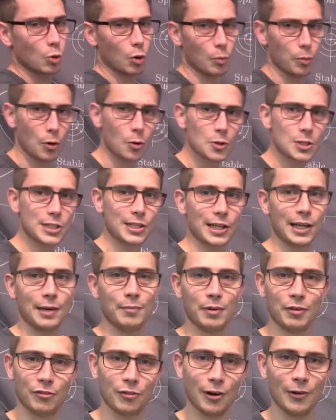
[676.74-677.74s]
wall poster can
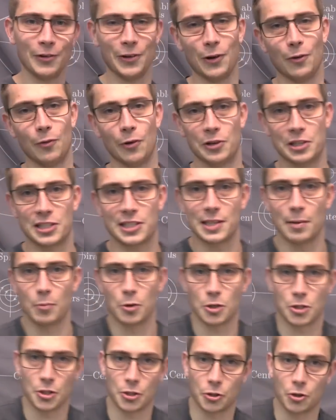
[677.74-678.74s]
be found over on
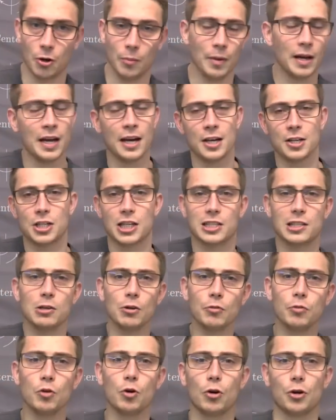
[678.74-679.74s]
stemage.com. Just
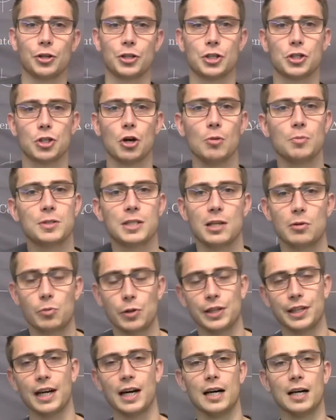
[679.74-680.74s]
look through all the shops that
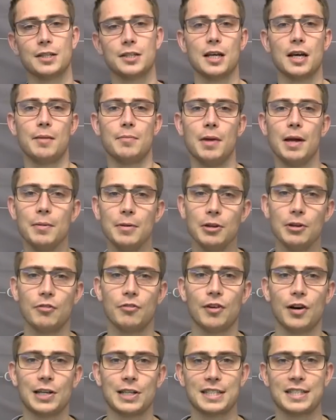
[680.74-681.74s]
we got and maybe you
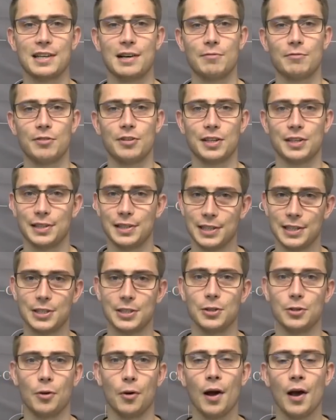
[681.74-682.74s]
find something
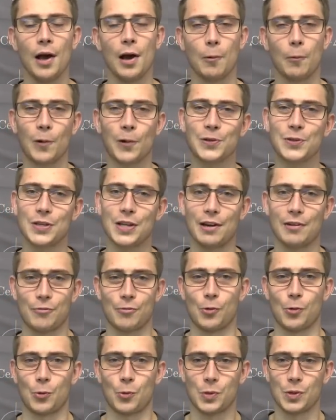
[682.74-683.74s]
that you want to have
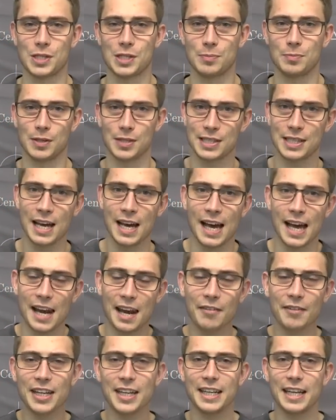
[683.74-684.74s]
for Christmas. And
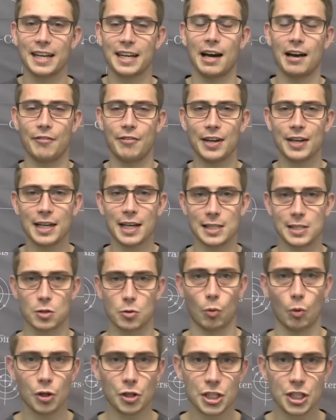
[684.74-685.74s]
other than that, I thank you guys
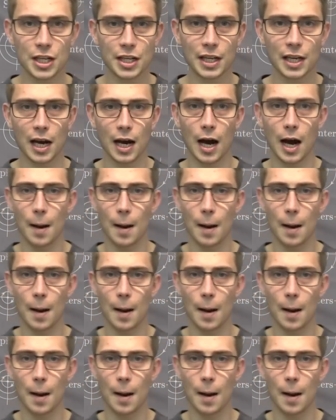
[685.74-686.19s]
for watching.